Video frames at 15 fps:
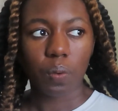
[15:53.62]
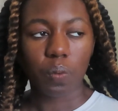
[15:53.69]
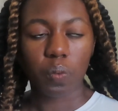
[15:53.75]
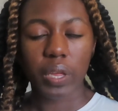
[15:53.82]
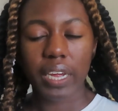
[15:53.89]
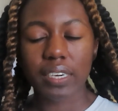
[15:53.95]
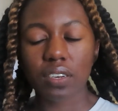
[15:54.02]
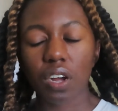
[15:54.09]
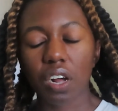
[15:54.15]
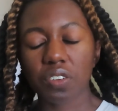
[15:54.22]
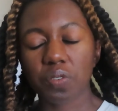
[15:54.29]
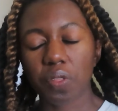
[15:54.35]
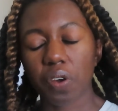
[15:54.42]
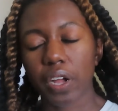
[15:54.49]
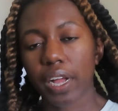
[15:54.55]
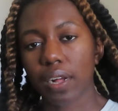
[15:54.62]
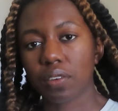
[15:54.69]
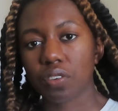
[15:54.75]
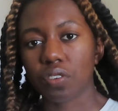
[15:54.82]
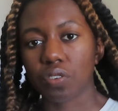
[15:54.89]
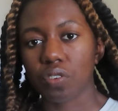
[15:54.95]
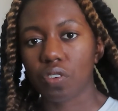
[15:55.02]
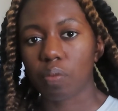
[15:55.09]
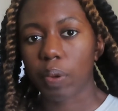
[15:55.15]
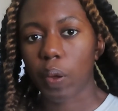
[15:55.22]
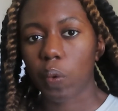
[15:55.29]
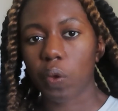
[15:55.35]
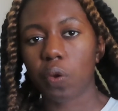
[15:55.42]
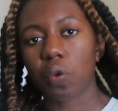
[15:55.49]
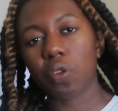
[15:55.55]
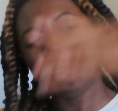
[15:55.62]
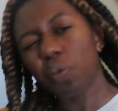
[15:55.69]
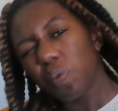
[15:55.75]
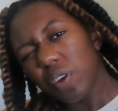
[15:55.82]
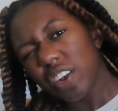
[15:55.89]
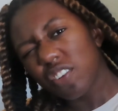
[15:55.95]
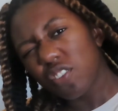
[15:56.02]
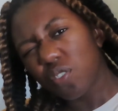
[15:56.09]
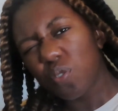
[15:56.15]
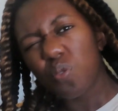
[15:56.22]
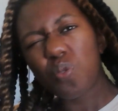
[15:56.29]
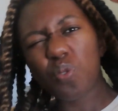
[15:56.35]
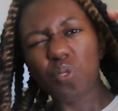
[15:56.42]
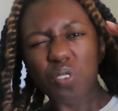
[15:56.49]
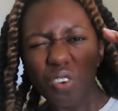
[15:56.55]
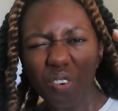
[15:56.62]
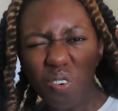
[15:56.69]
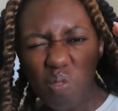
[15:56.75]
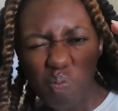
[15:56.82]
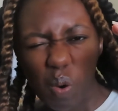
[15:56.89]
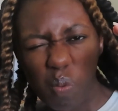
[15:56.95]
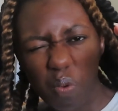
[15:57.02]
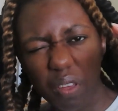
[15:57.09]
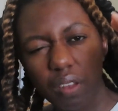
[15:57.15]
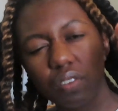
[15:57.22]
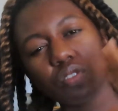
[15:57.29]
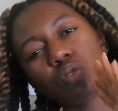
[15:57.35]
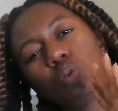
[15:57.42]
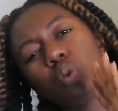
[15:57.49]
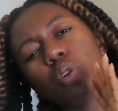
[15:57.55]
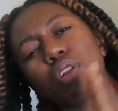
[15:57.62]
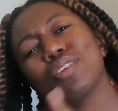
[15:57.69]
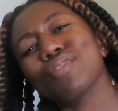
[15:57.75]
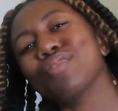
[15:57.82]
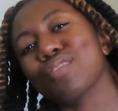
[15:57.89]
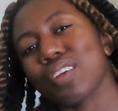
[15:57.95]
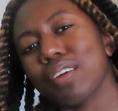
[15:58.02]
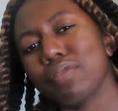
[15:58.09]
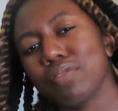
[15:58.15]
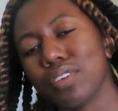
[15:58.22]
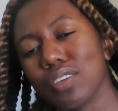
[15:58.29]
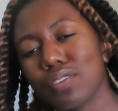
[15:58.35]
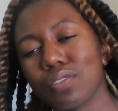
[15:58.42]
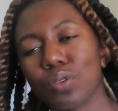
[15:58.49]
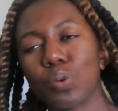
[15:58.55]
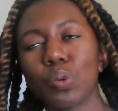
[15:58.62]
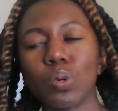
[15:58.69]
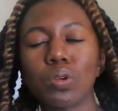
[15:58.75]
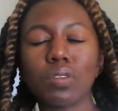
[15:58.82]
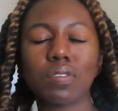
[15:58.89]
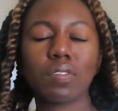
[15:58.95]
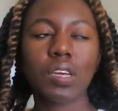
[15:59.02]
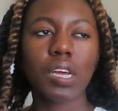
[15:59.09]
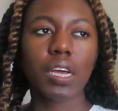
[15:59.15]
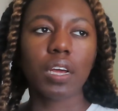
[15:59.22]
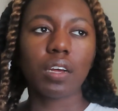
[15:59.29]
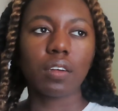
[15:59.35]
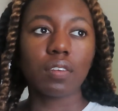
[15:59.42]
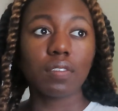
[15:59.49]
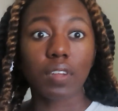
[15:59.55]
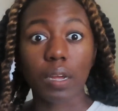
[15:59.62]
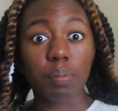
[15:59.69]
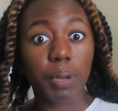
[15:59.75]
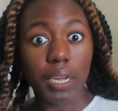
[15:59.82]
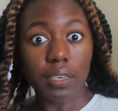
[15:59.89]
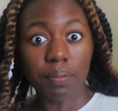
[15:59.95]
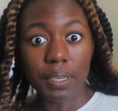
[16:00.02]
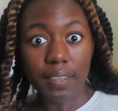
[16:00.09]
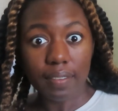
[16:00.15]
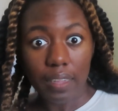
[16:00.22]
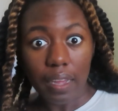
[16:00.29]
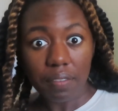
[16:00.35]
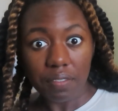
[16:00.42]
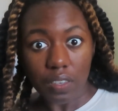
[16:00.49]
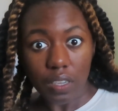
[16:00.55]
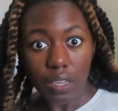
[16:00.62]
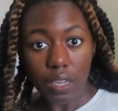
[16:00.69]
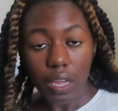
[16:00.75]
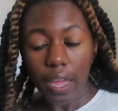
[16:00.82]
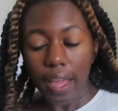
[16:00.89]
we had talks with our counselors about your reach school, your appropriate school, and your safety schools. So I applied to my safety.